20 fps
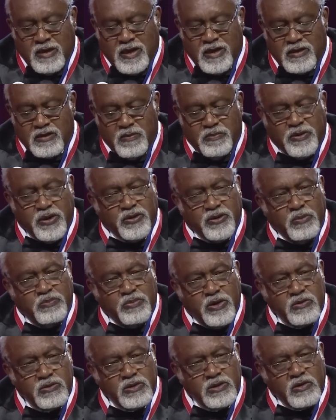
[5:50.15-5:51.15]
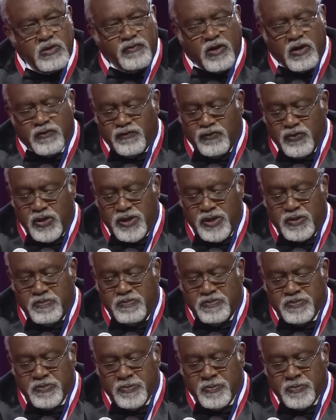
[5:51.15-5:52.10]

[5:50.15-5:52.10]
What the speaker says: and to bear the burdens of our freedom.